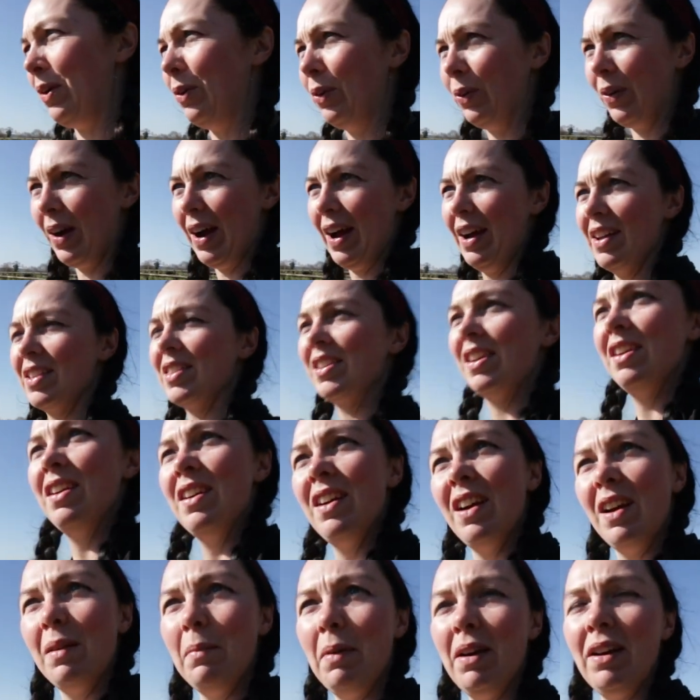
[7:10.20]
out on grass.
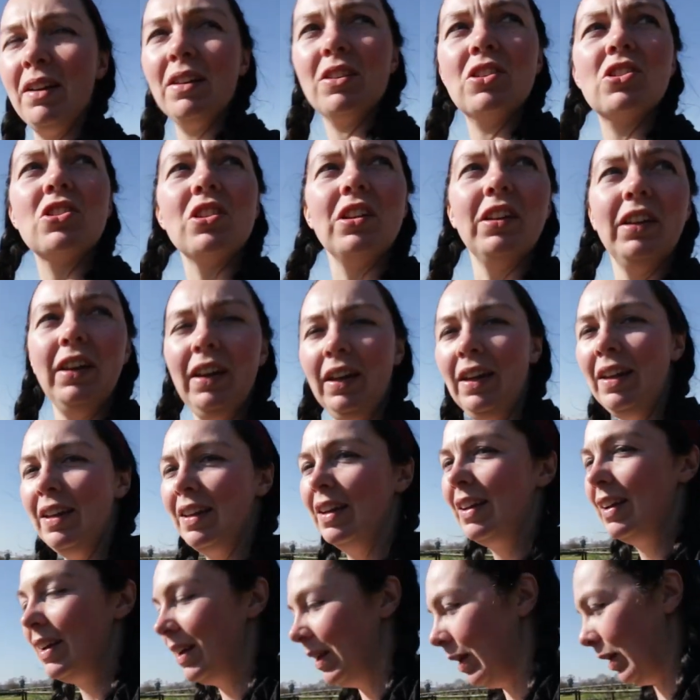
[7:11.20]
I'm actually
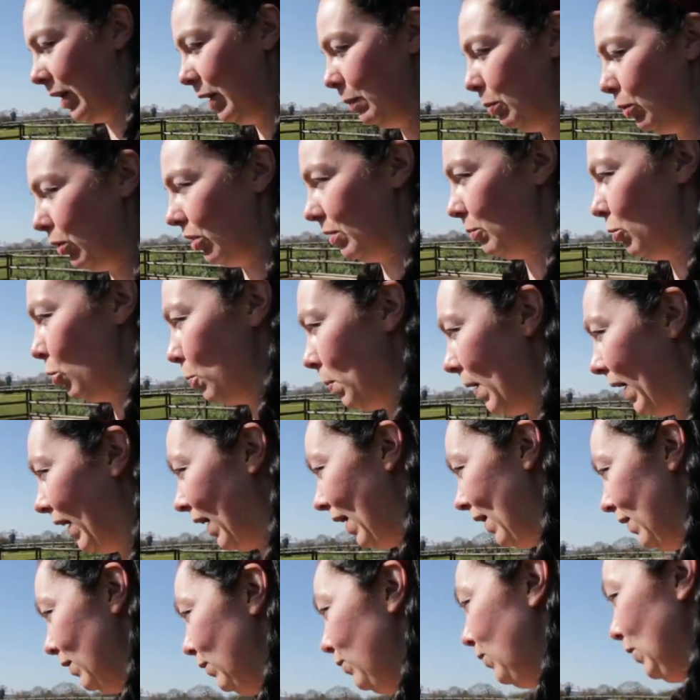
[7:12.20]
gonna put them all back
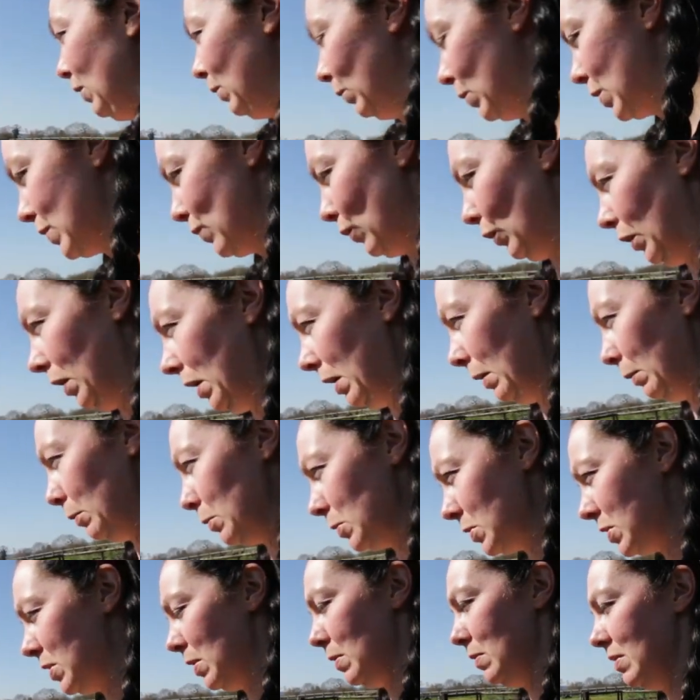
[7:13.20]
out in the fields for an hour
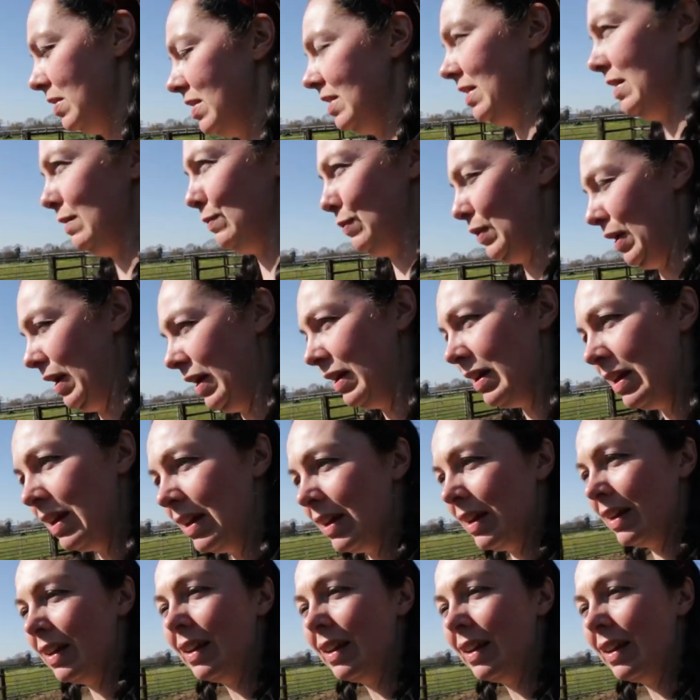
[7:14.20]
or so this evening,